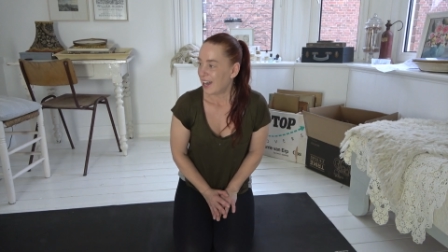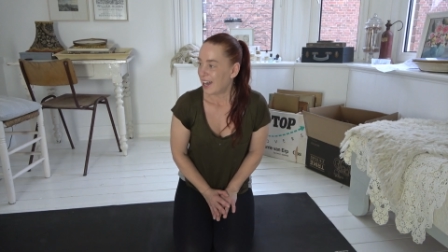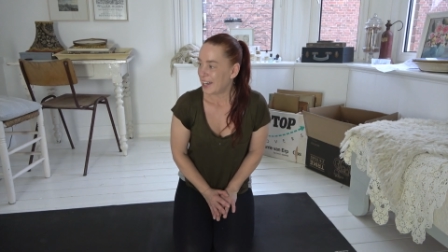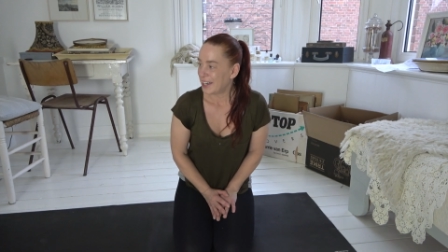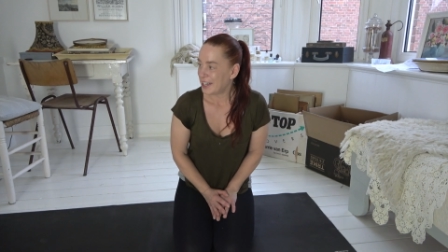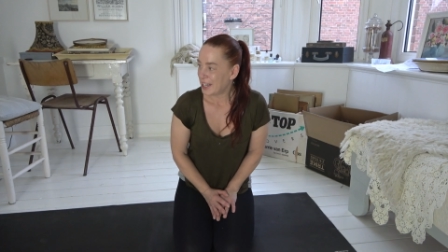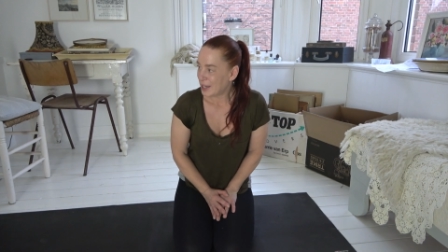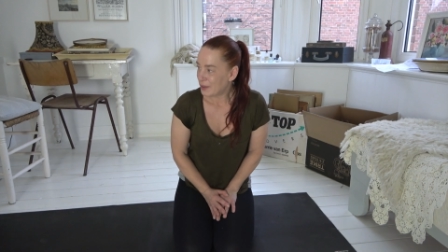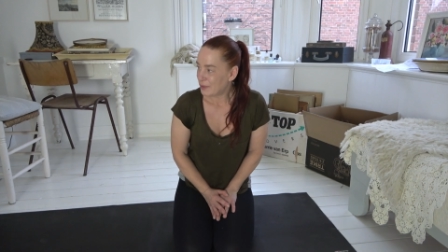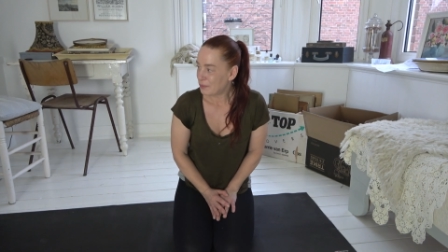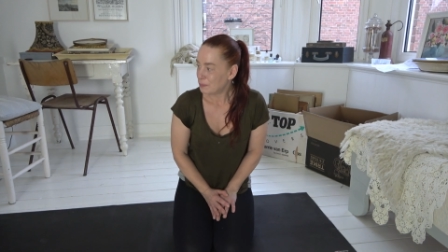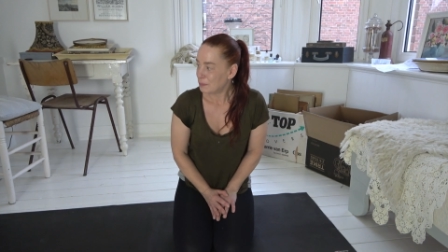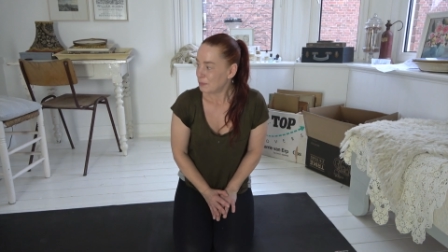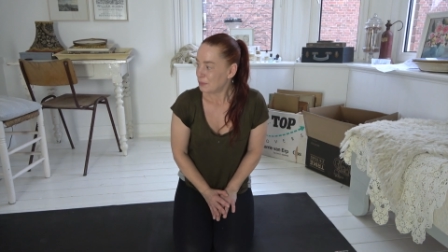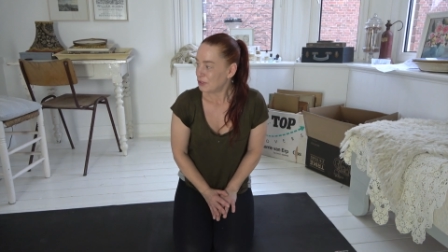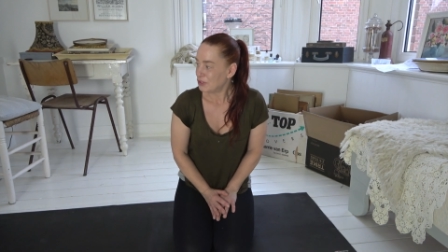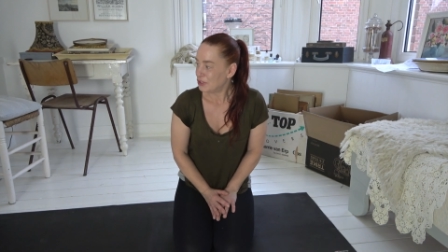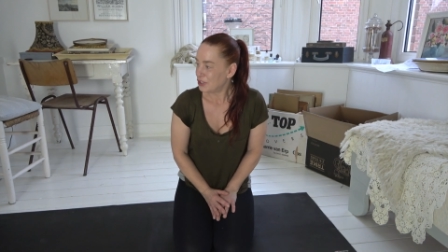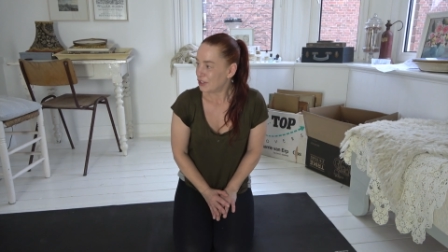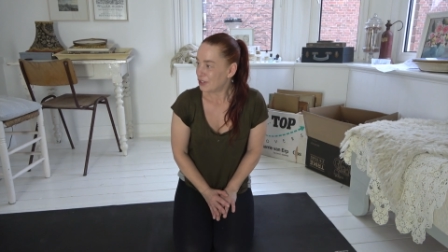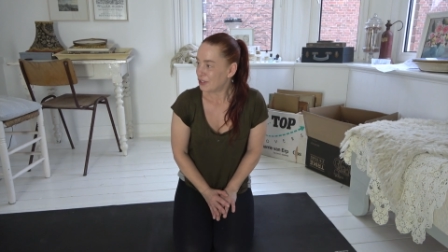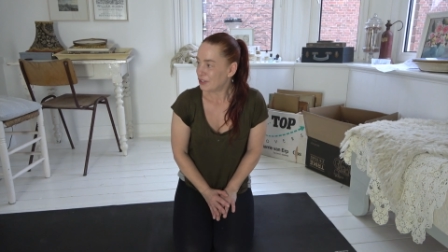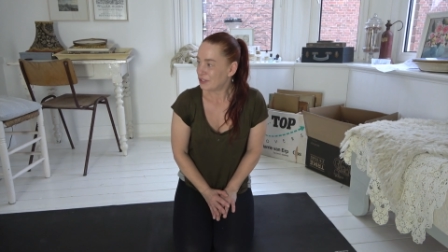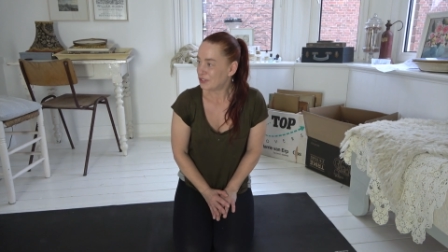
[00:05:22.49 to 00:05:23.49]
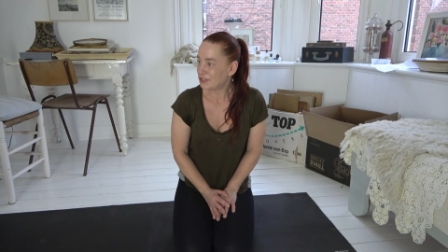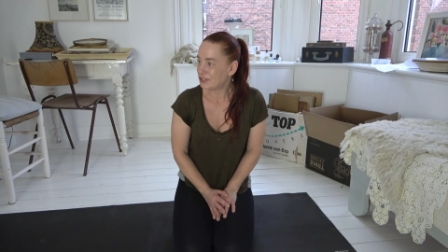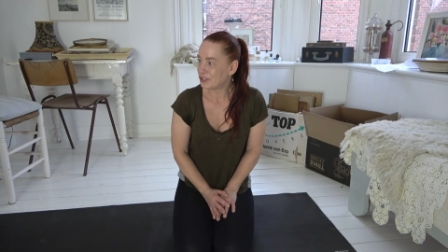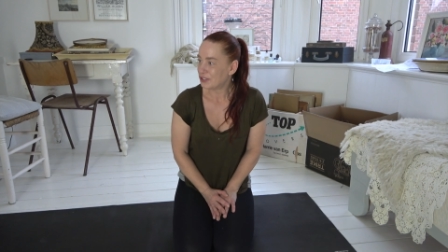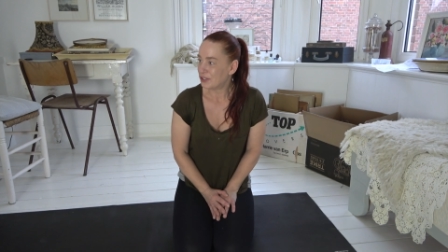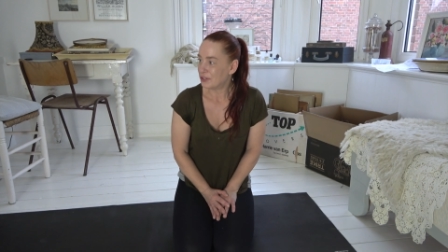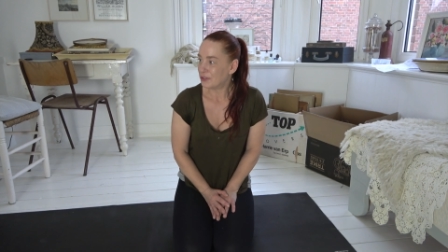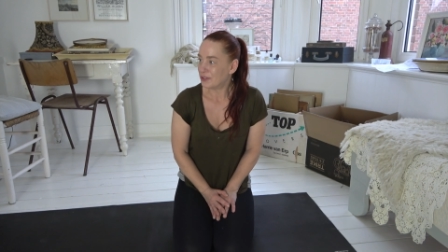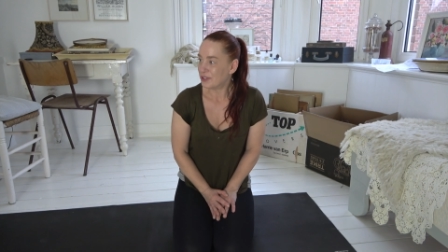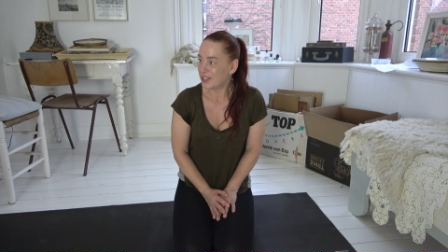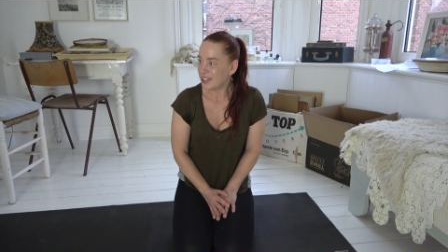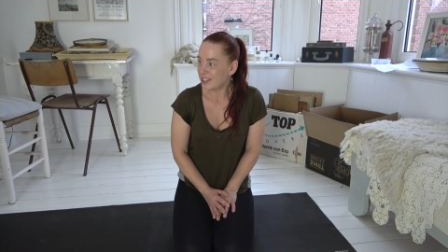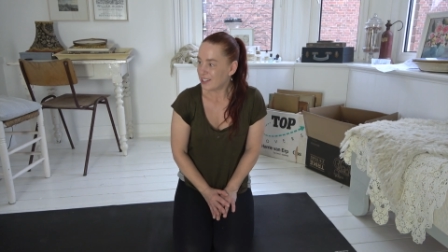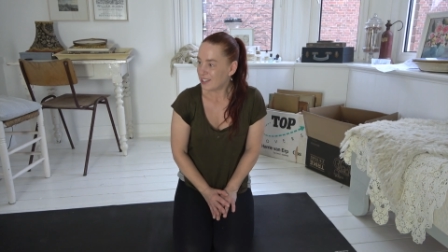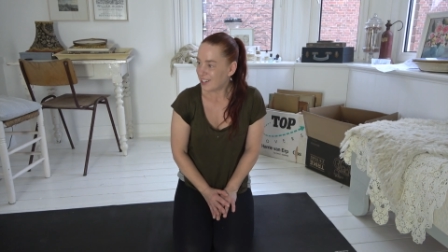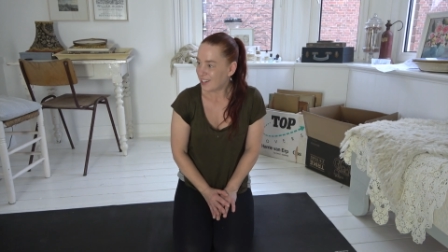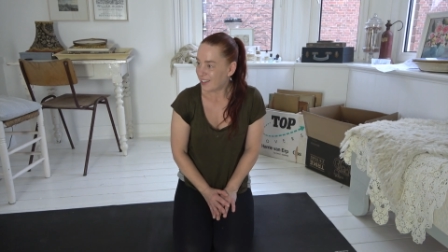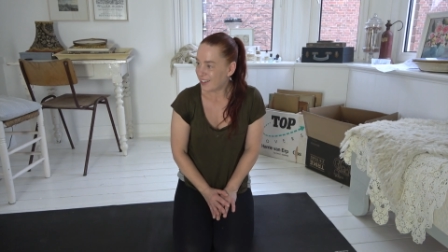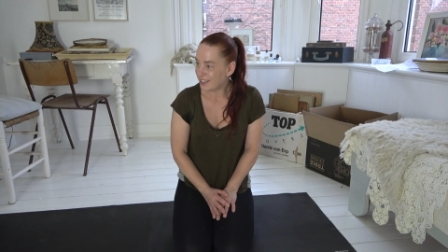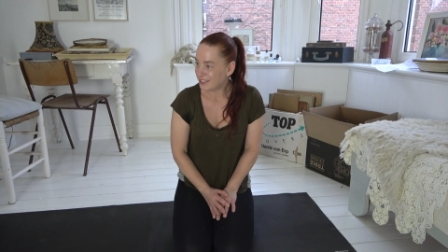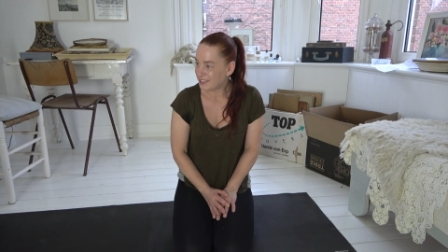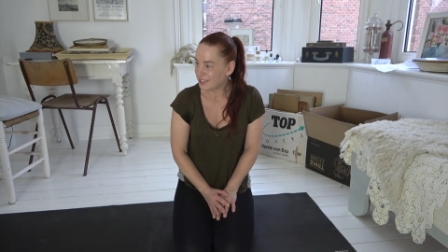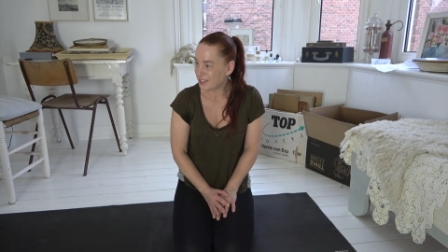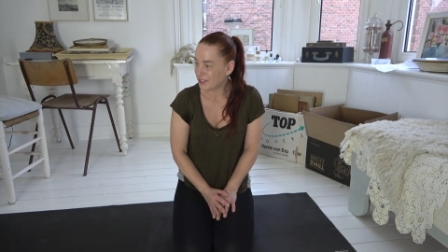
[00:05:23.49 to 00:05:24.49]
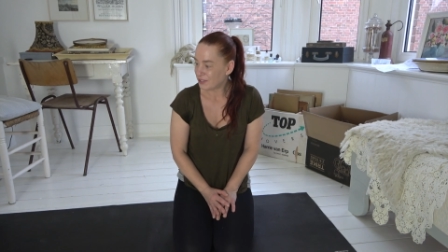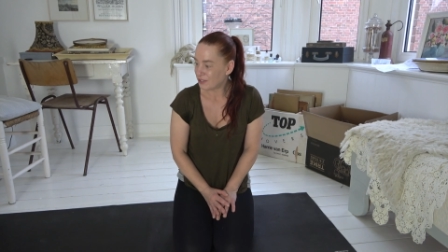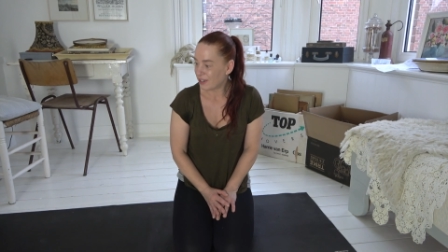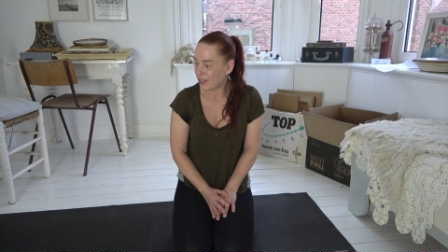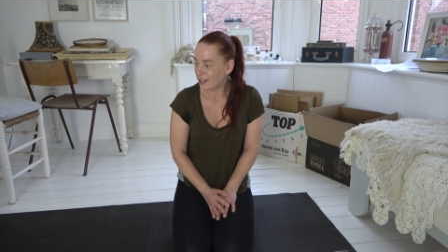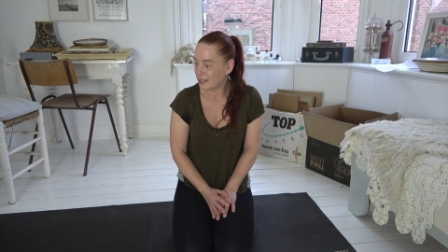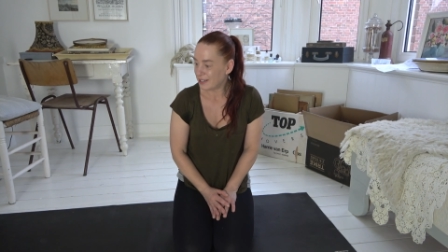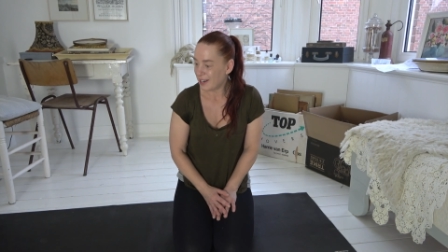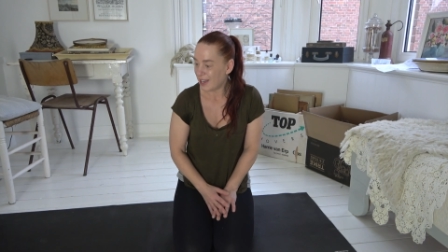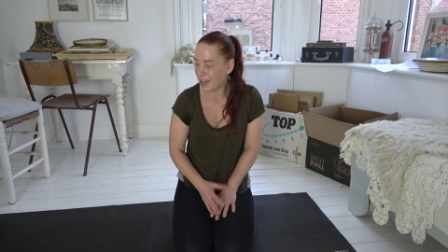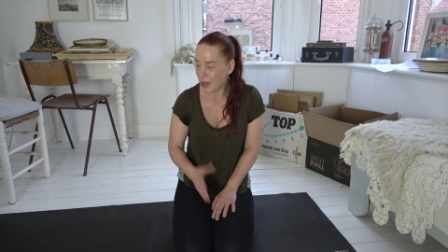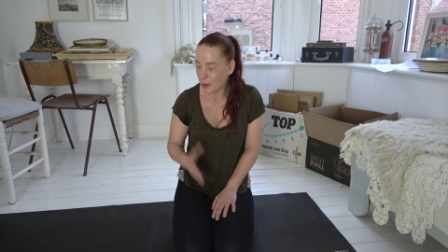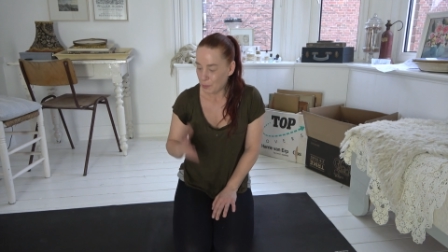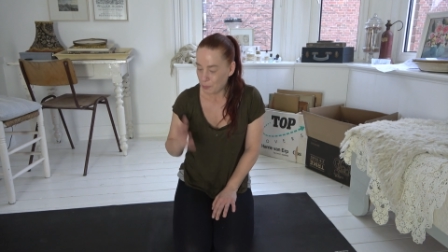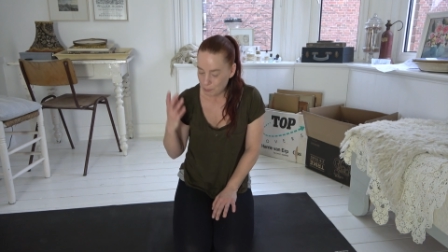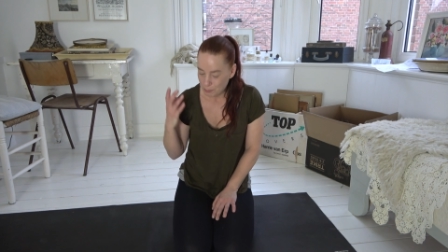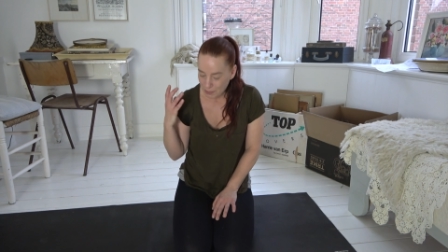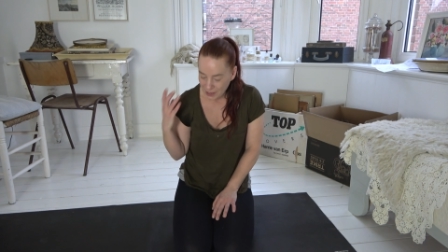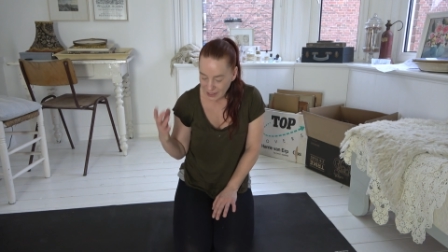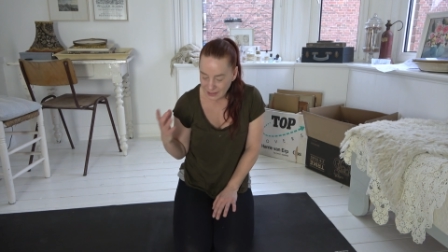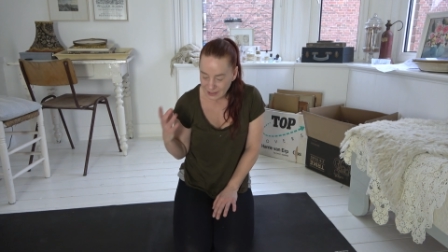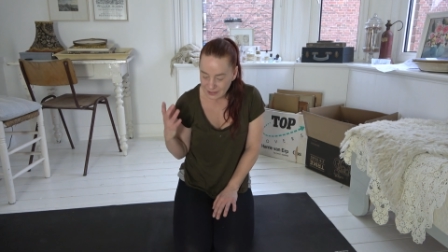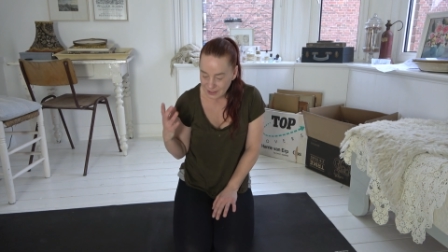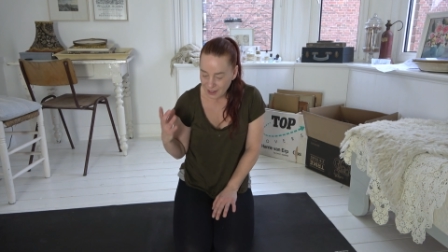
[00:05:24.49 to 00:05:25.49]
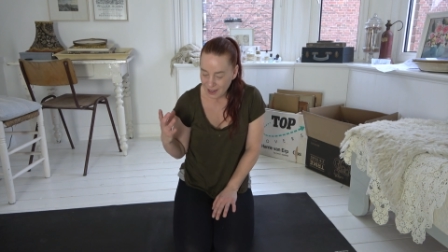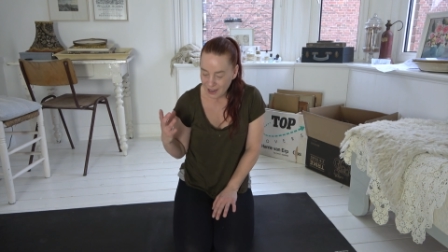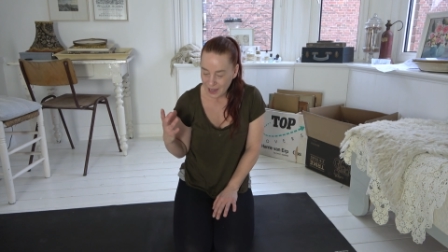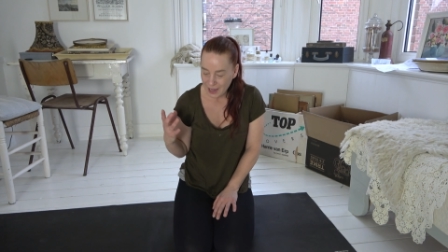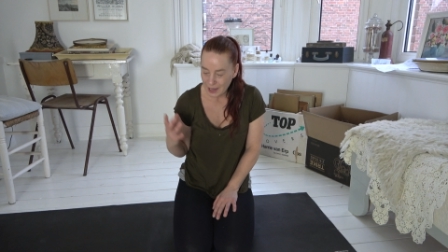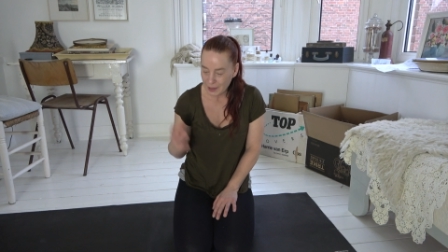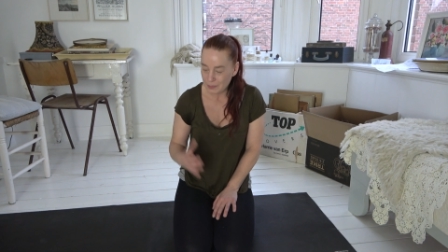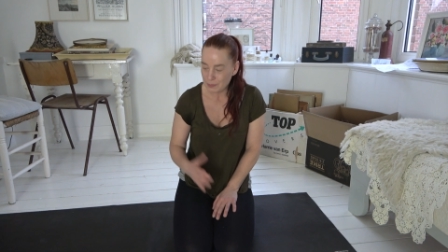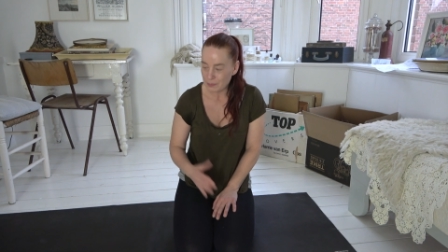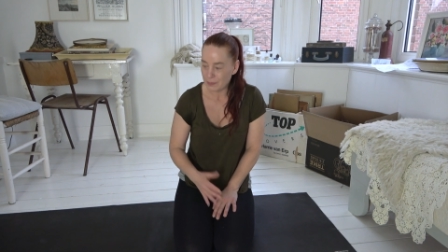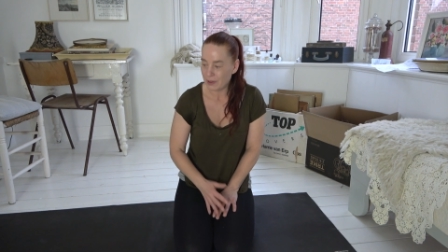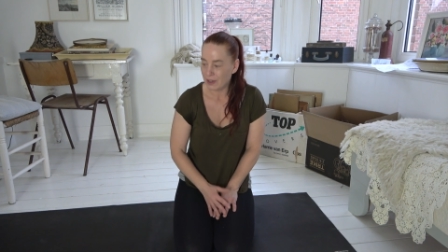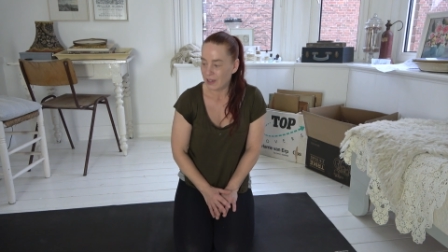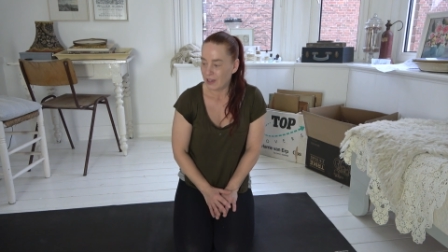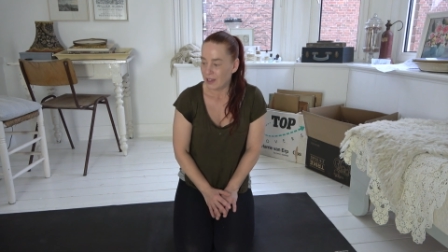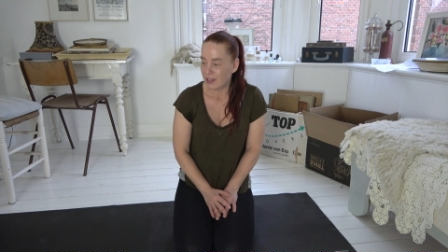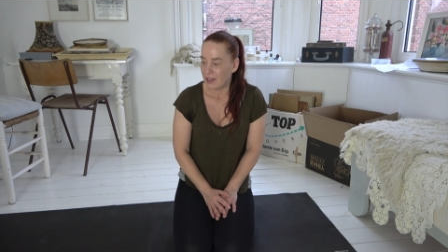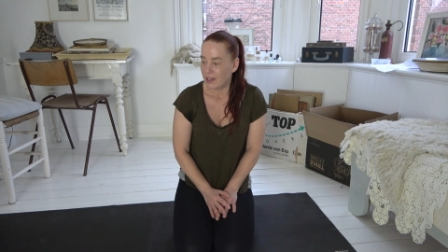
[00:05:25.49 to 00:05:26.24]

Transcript: I am just realizing right now big time